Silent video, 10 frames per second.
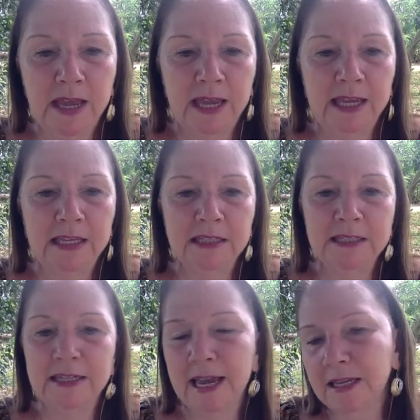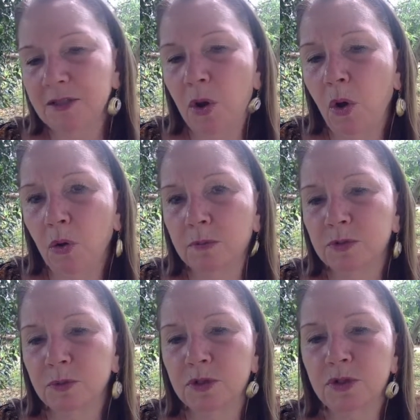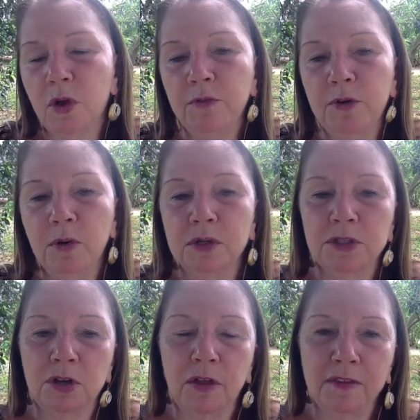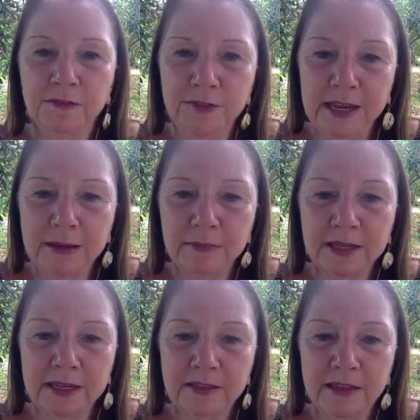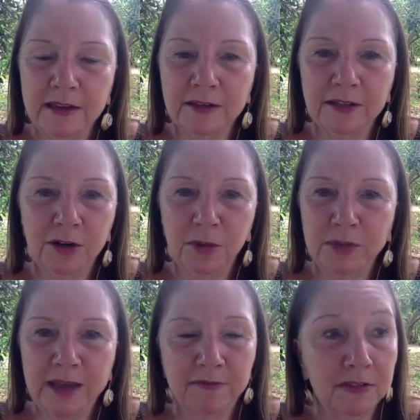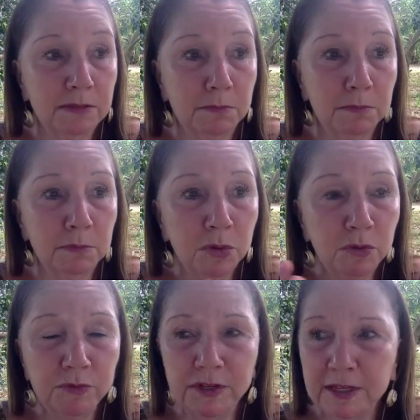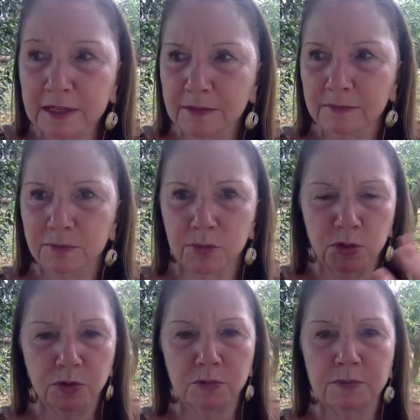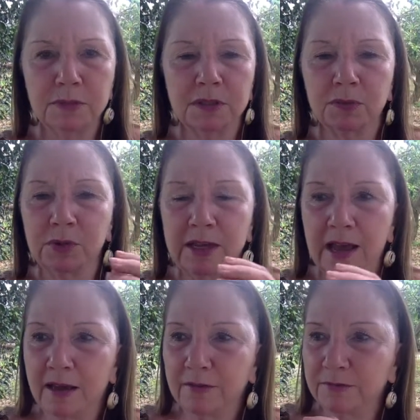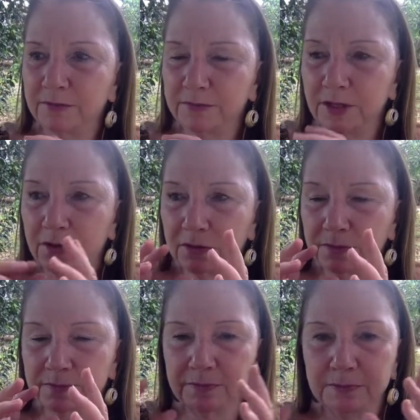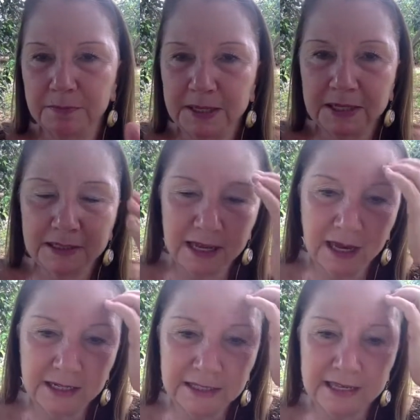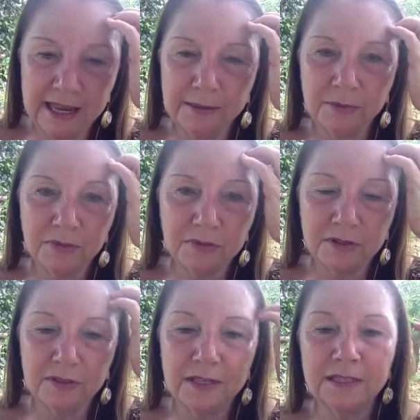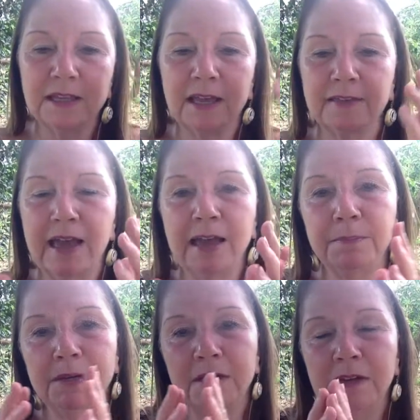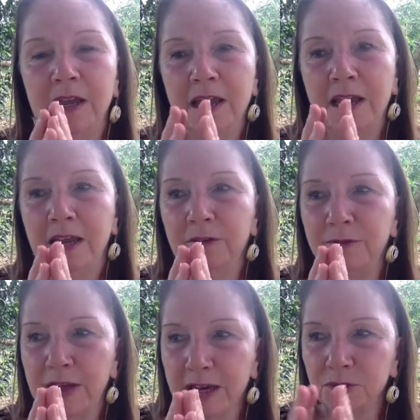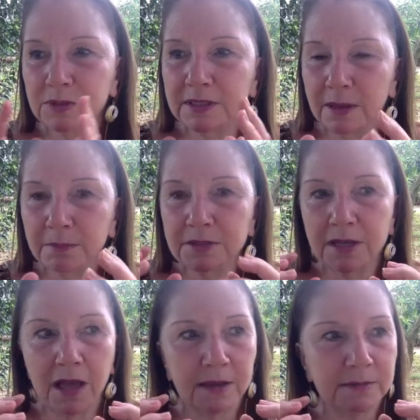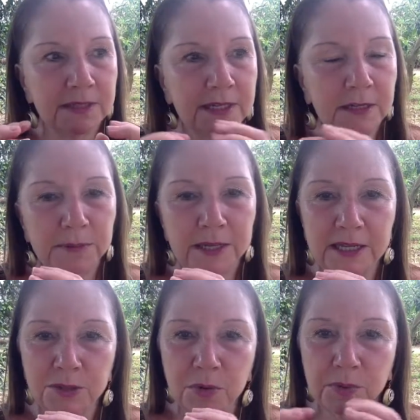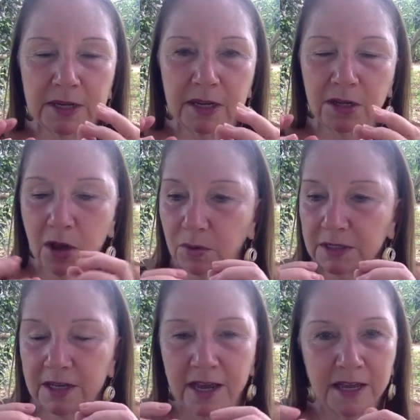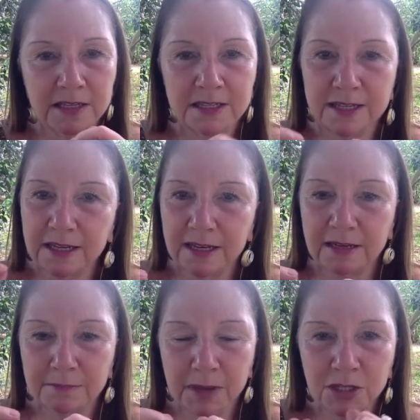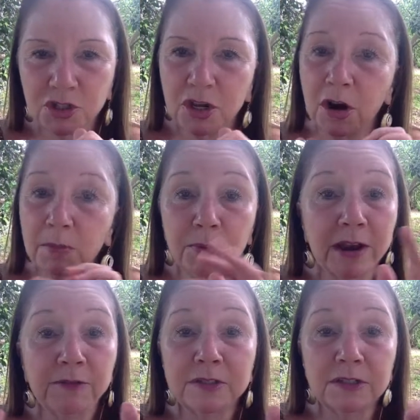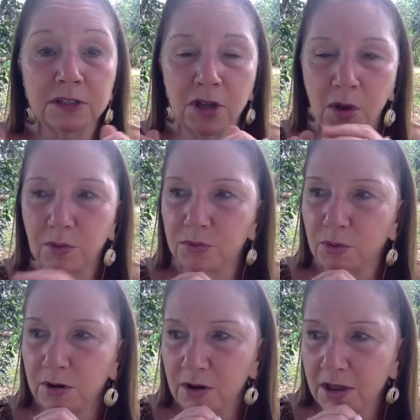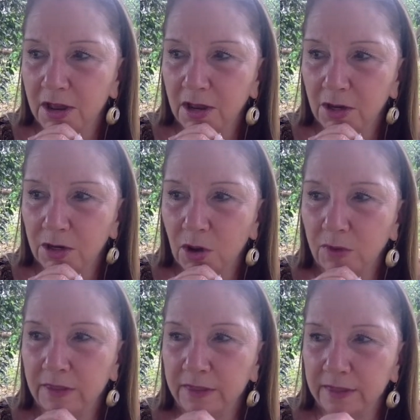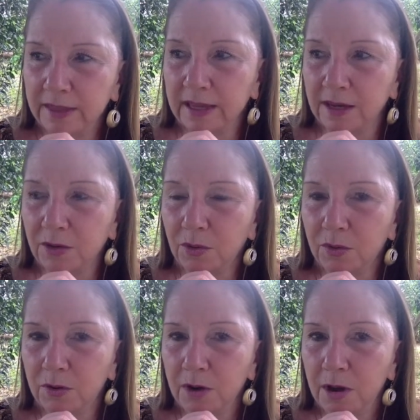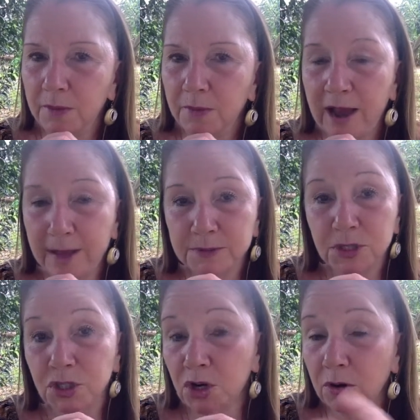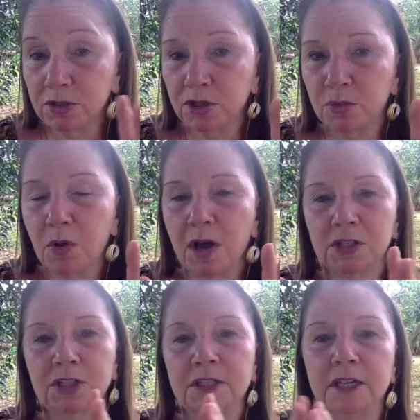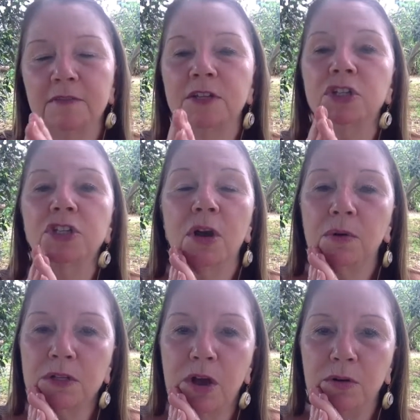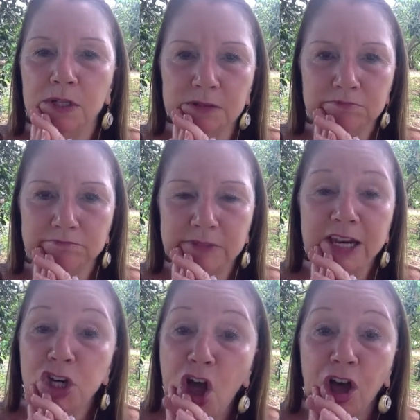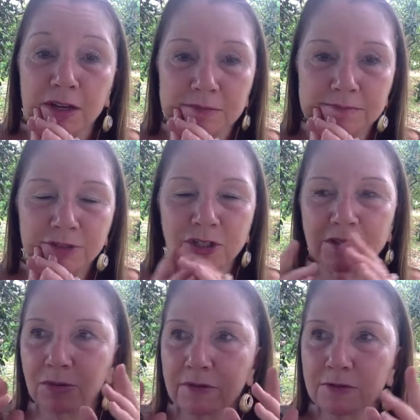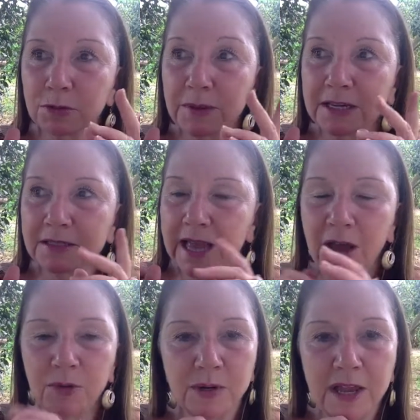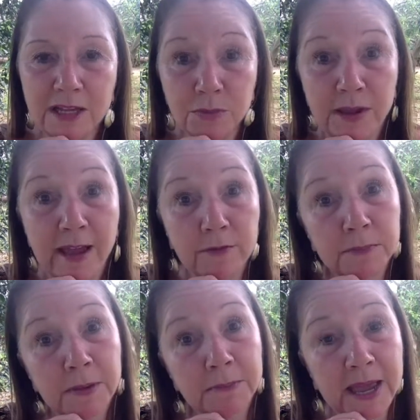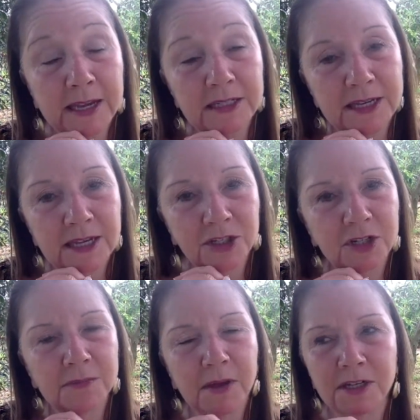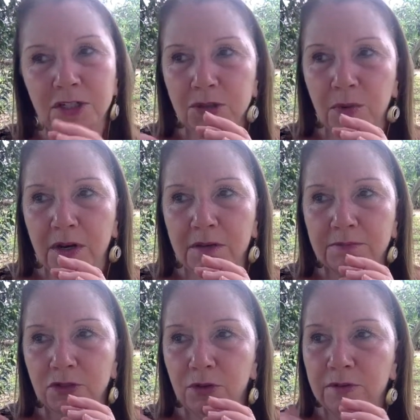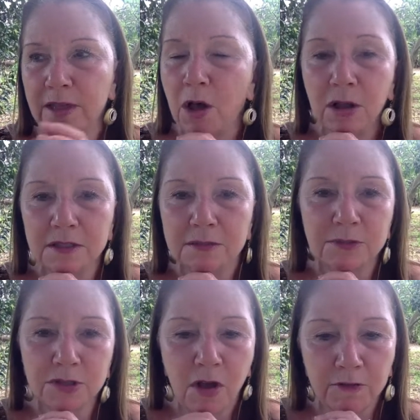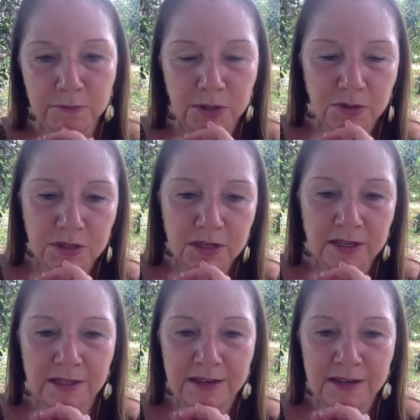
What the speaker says: In today's homes, we're so focused on the family that, we have these movie rooms and we have, big dining tables and things like that. But in fact, we sometimes need a place where we can go and sit and munch on our breakfast alone, or go and think, or perhaps start to watch a TV show alone and not. Just sort of space out and realize we haven't been paying attention and might just want to turn on some soft music and